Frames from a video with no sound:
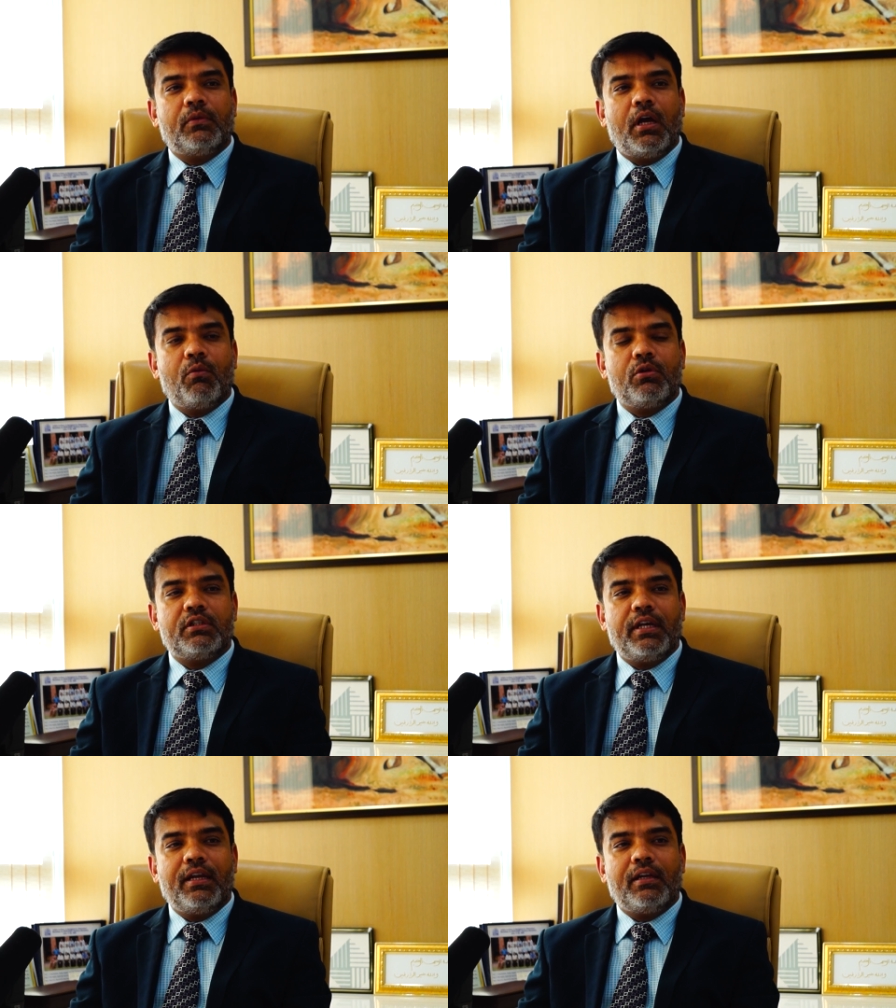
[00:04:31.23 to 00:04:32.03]
I would
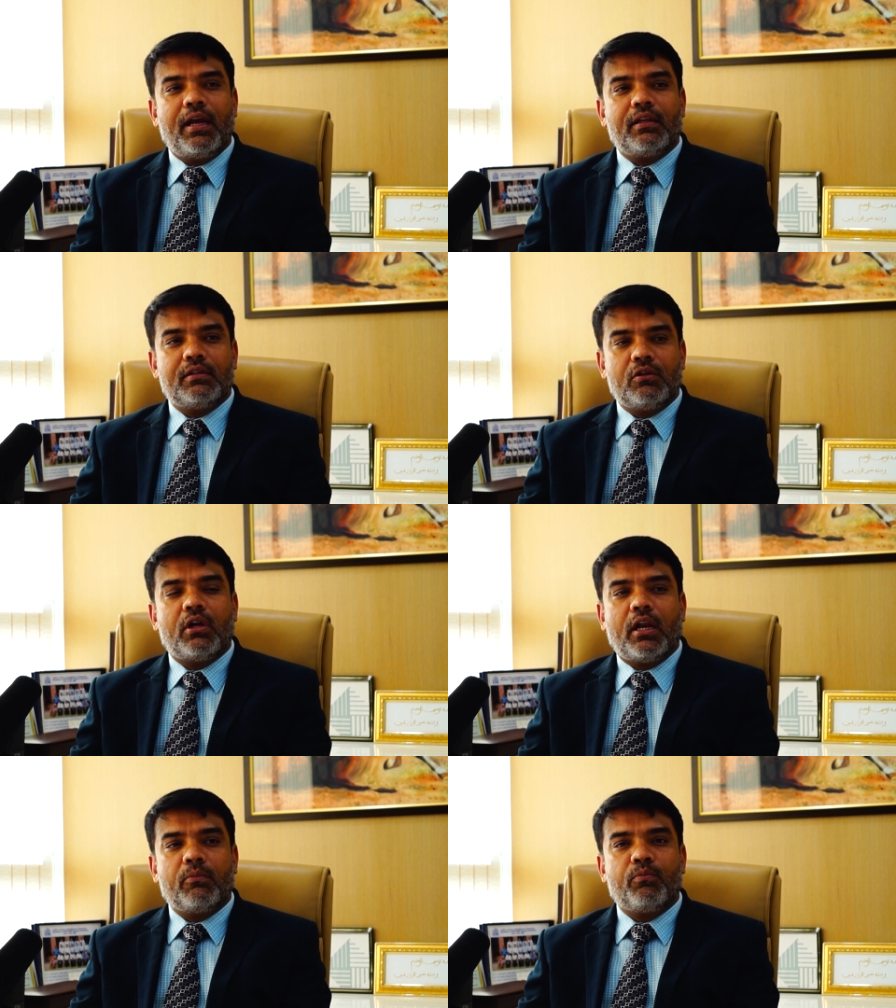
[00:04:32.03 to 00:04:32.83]
say it like this, or
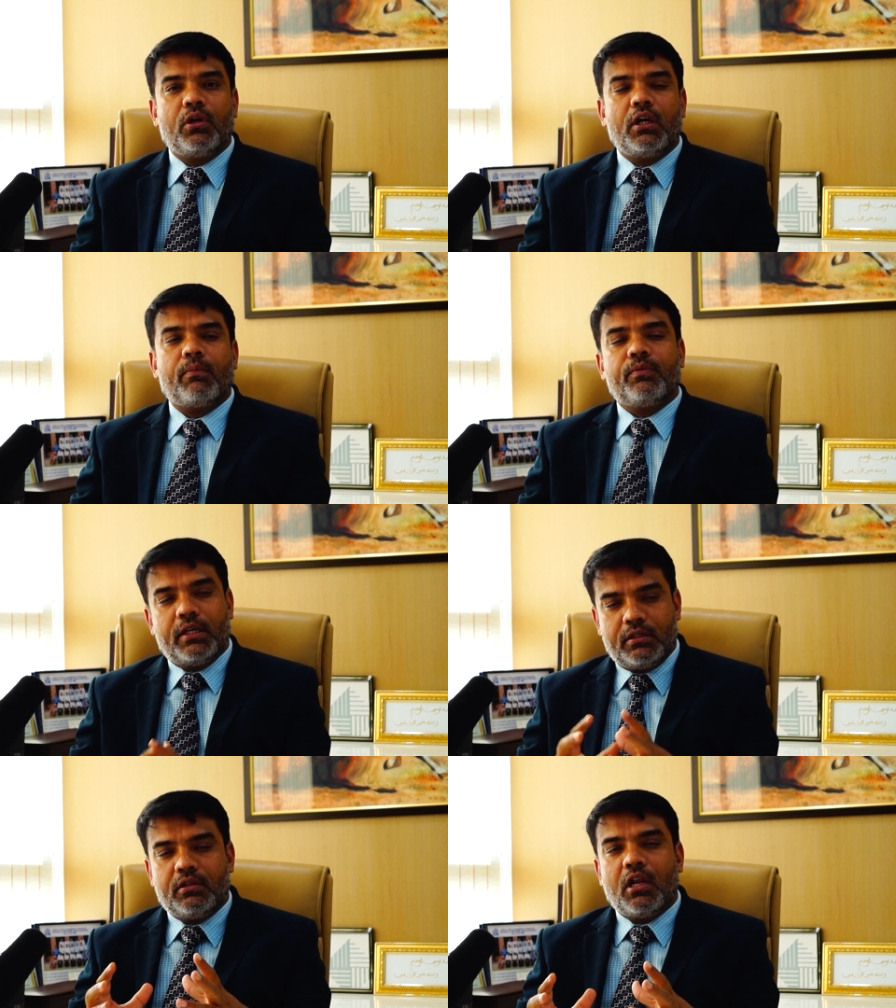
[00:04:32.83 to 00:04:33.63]
rather put it up
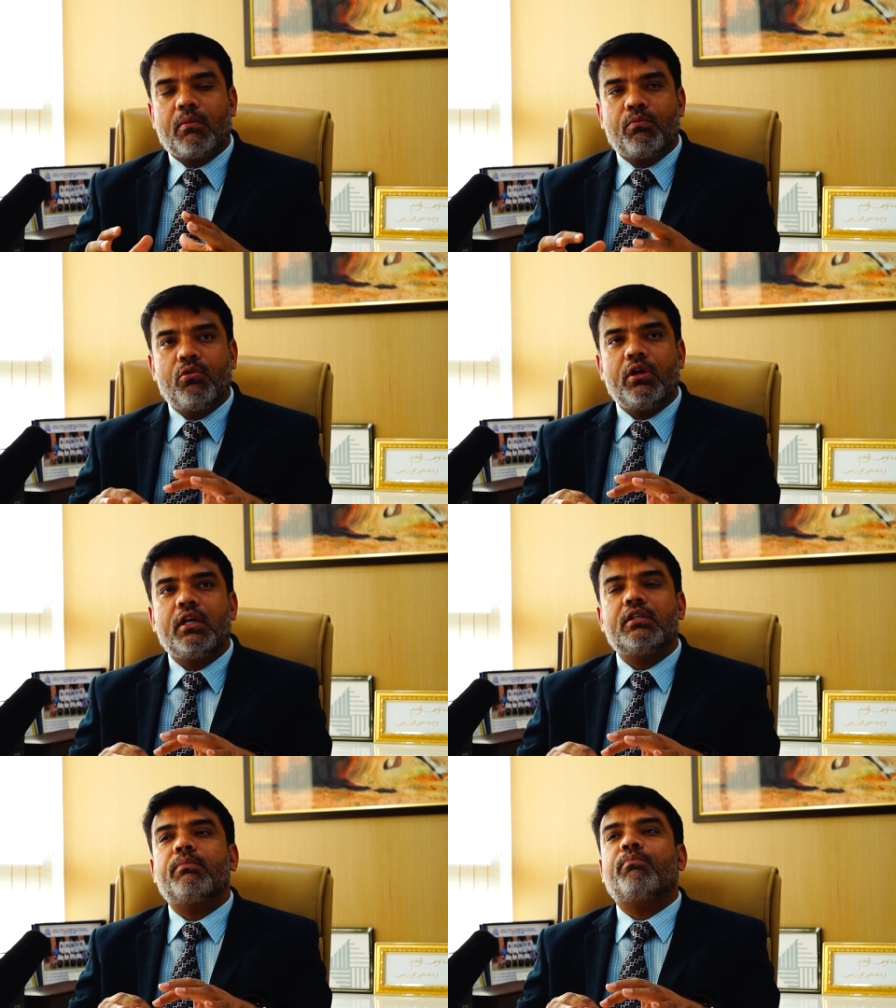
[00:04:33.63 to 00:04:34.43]
yes, Nagpur
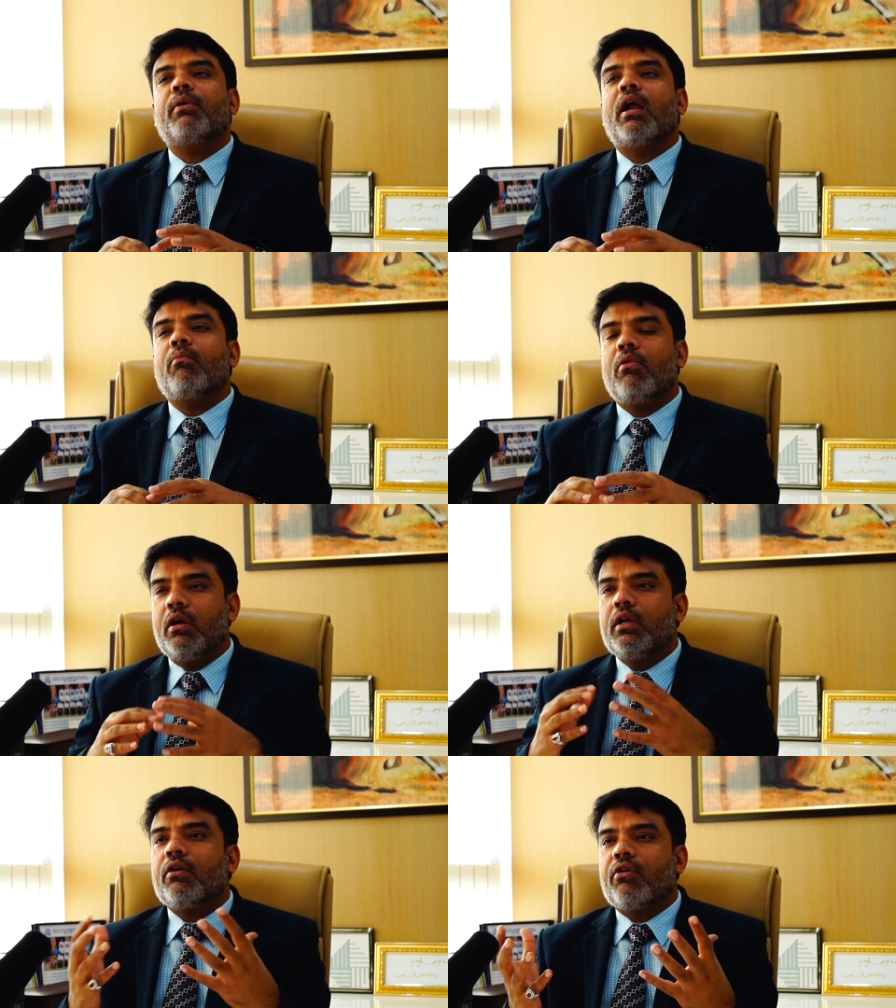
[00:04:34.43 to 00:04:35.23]
is a
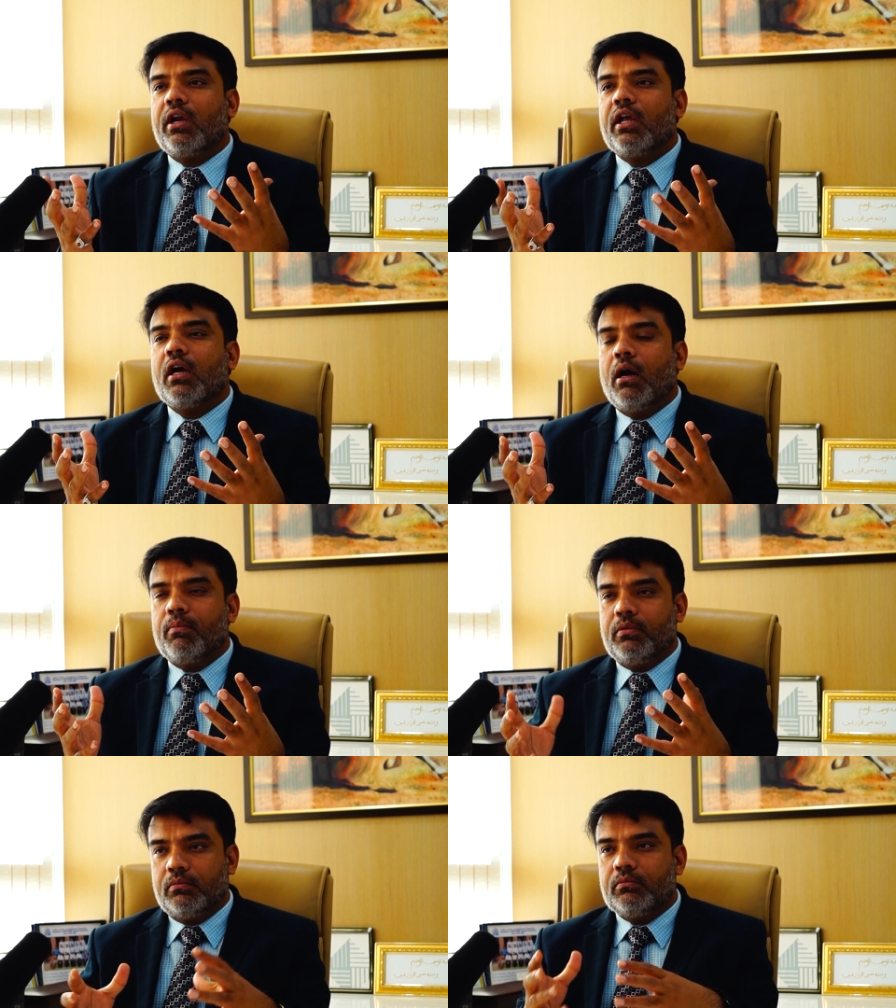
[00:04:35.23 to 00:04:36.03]
primarily a trading
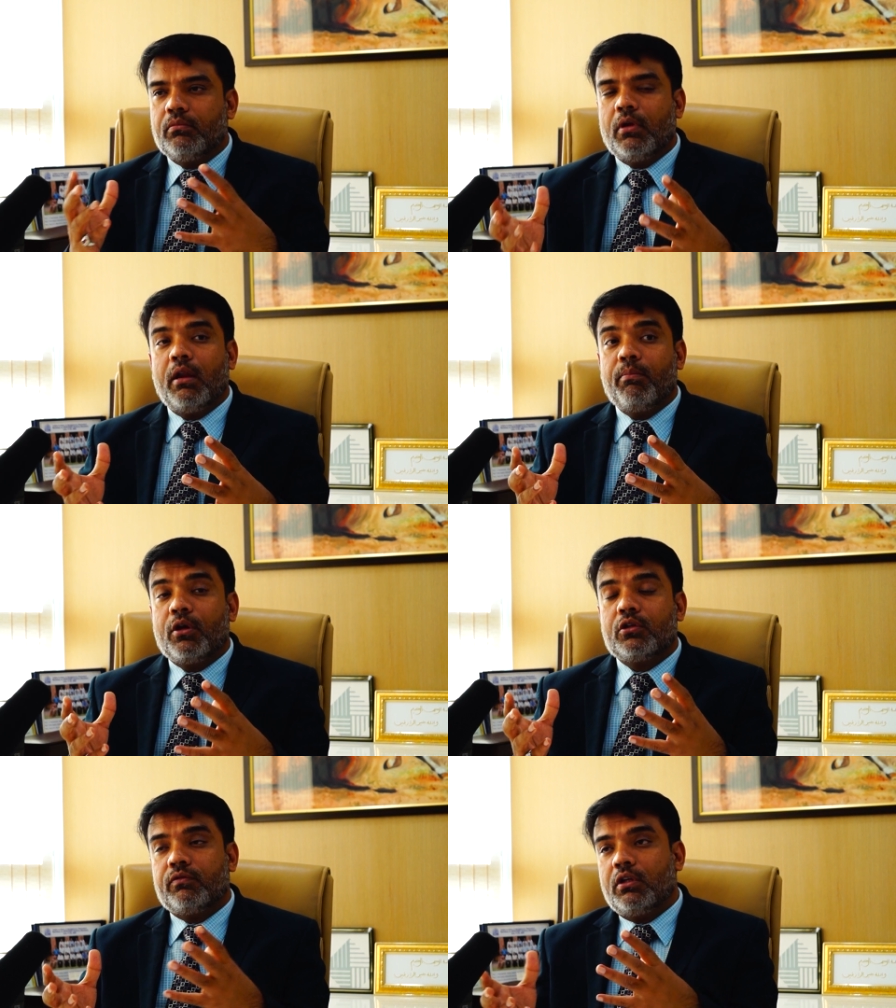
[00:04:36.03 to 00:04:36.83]
hub, and
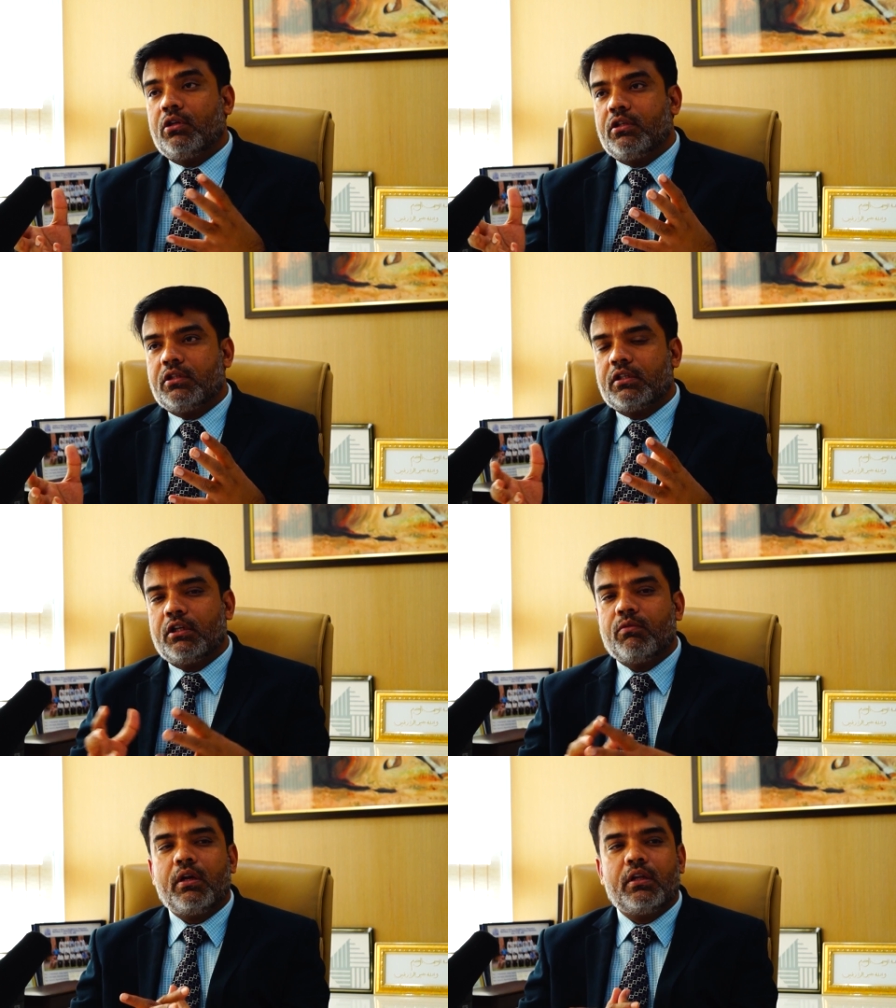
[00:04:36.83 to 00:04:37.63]
because of the logistics
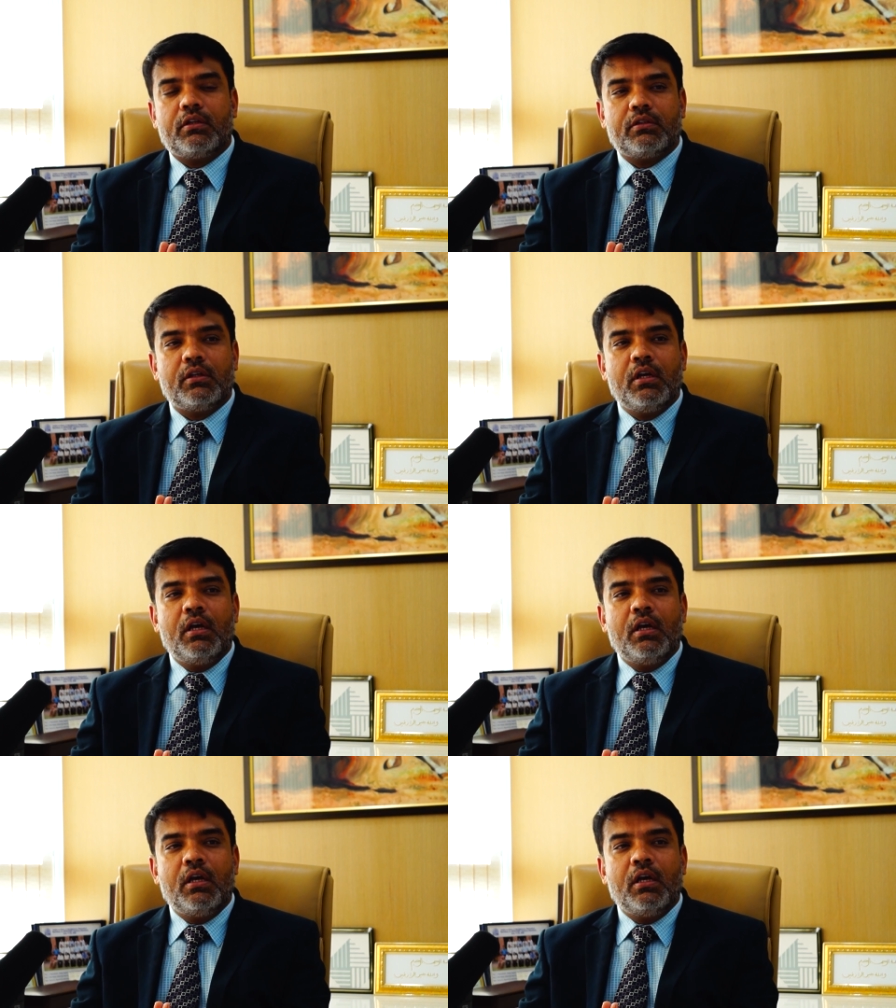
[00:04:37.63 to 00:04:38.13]
advantages